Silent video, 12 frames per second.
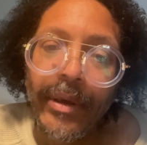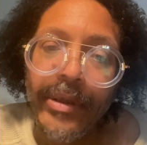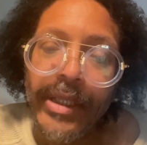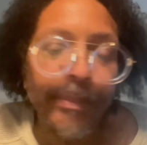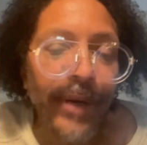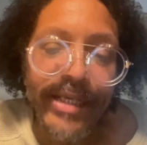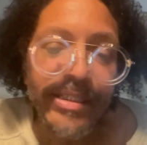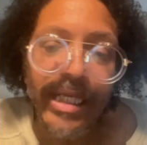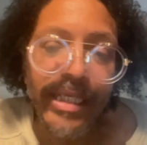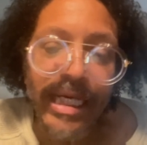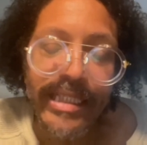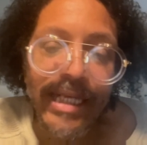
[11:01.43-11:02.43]
The
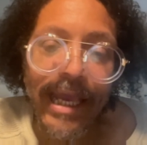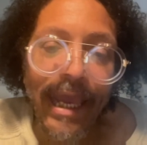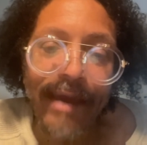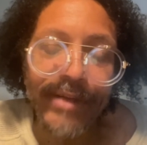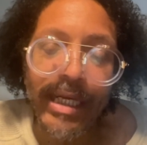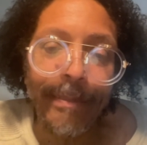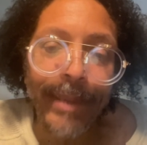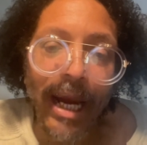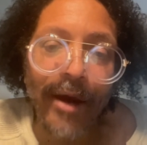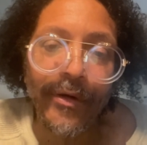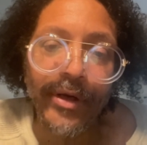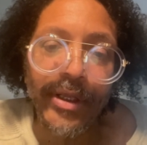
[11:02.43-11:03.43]
President doesn't have any
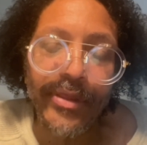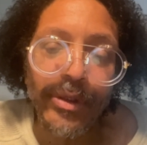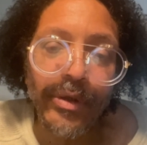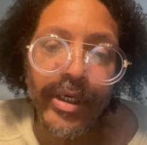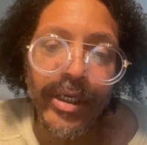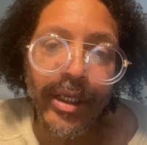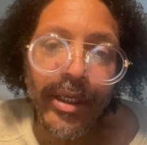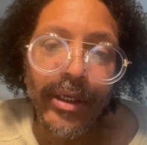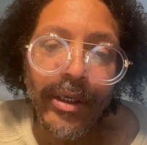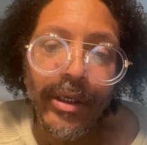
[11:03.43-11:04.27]
power and authority.